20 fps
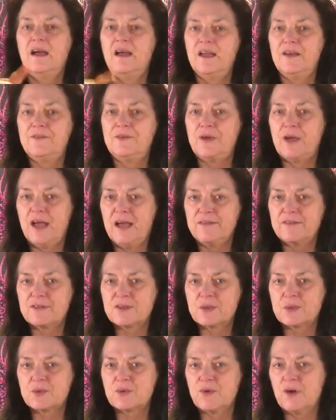If you haven't
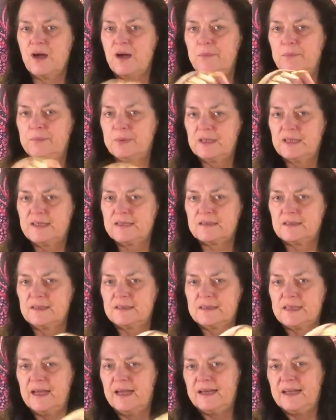subscribed, please click
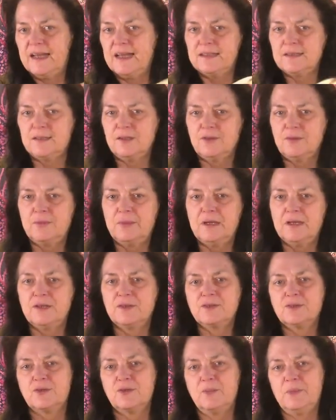that and the little
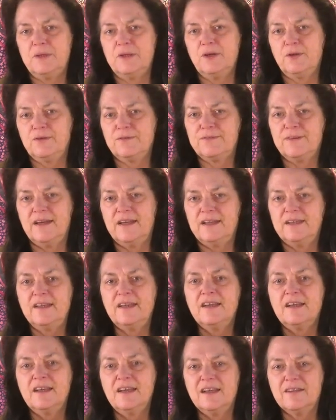bell so you'll be notified
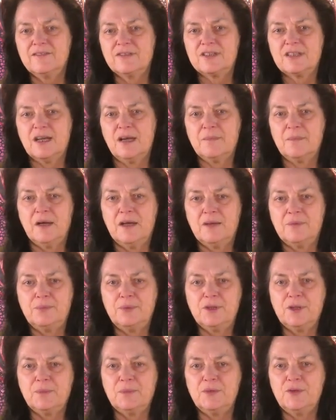every time I
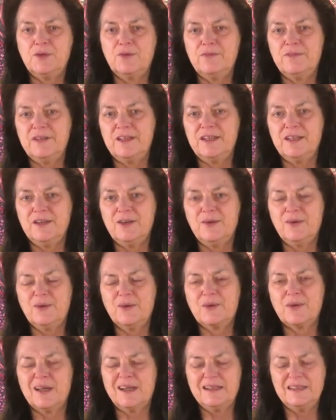put up a new
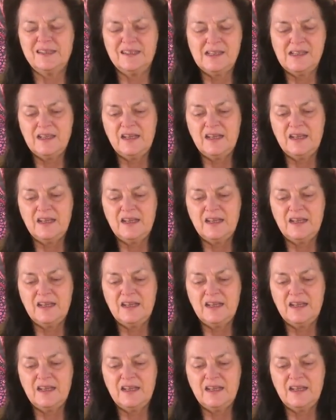video, okay?